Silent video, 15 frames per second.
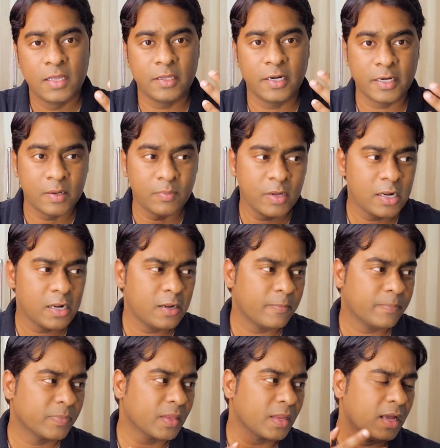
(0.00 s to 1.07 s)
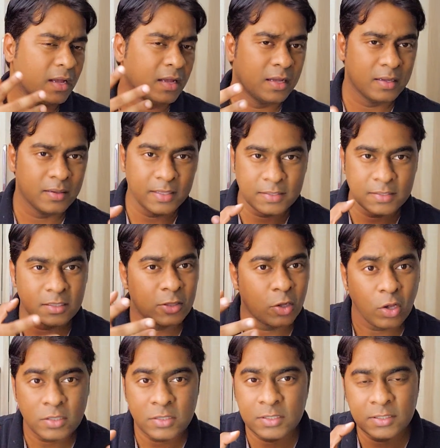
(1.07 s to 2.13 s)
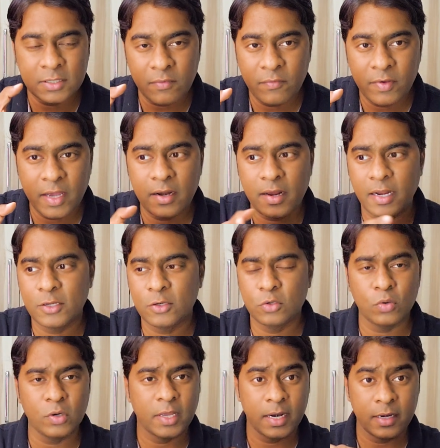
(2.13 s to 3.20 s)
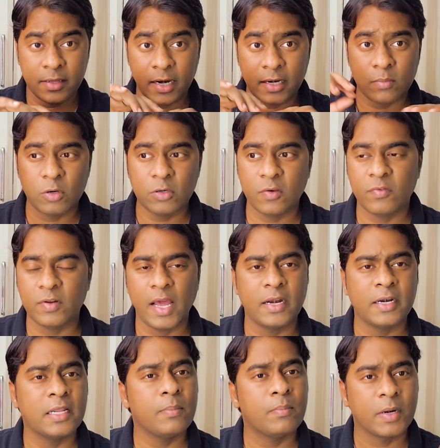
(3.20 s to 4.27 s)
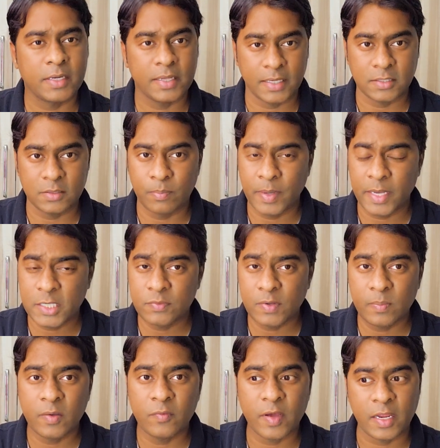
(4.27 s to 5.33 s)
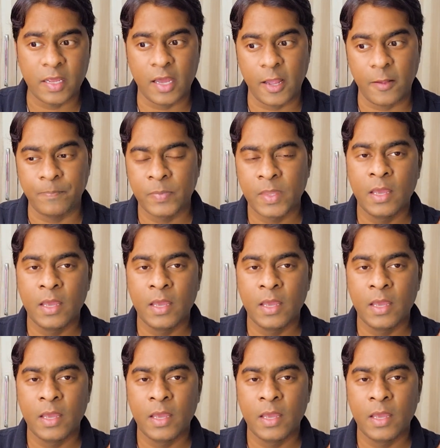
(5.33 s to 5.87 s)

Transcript: The treble is lost somewhere and you don't get that amount of clarity, but yes, bass will be very high.